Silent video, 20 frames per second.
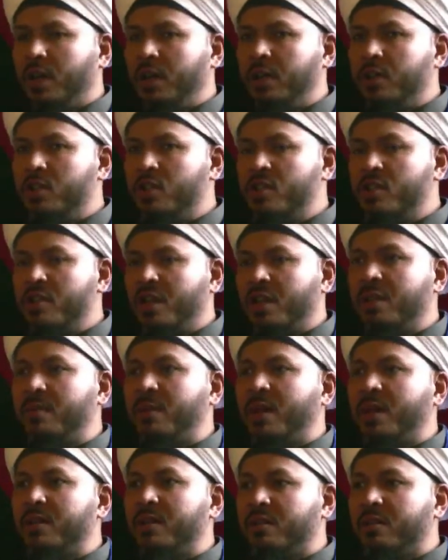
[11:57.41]
Knowledge is
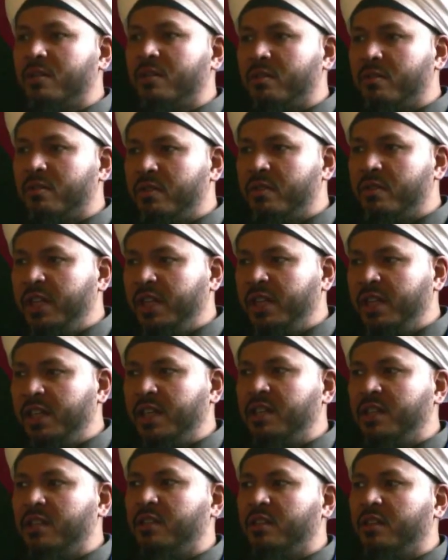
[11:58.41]
not about
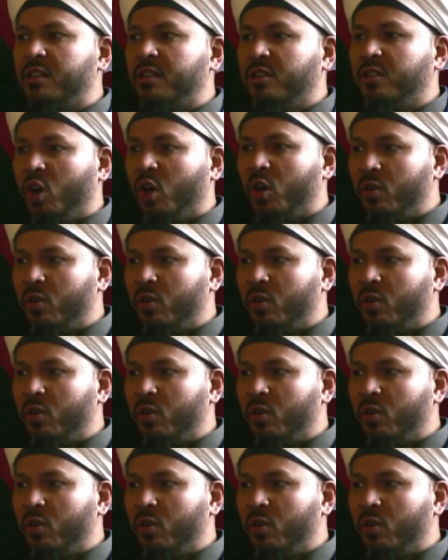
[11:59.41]
reading or